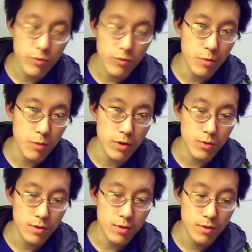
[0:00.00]
for a
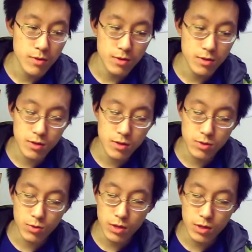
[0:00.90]
better one, because this
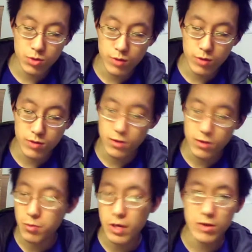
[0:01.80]
is the one I sort of just
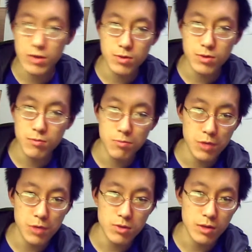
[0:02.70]
browsed
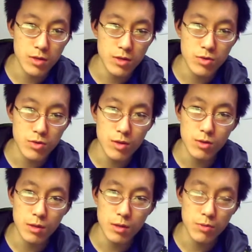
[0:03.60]
around the internet,
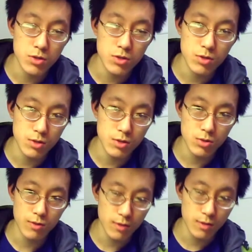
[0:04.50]
looked at pictures and
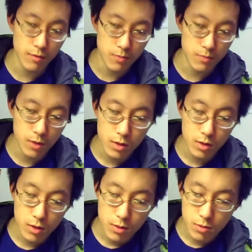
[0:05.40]
sort of stuff,
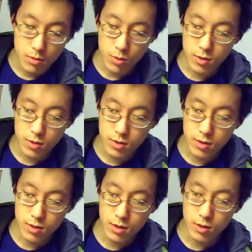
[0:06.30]
but it
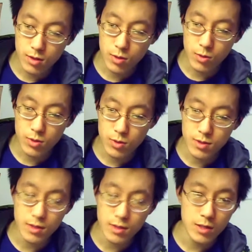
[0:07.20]
wasn't
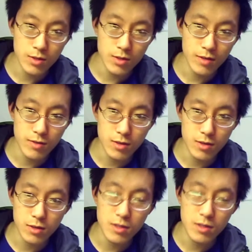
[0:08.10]
detailed enough.
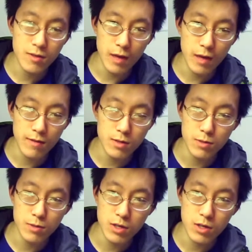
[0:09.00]
It didn't have an
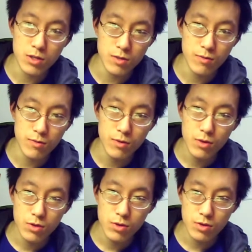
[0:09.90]
explanation.
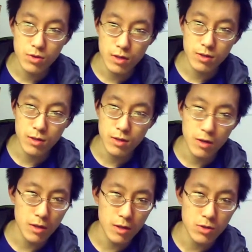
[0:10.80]
So I decided,
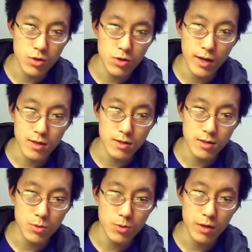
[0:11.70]
hey, let's just try it and
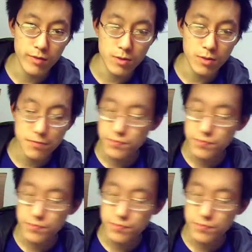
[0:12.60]
see what I feel.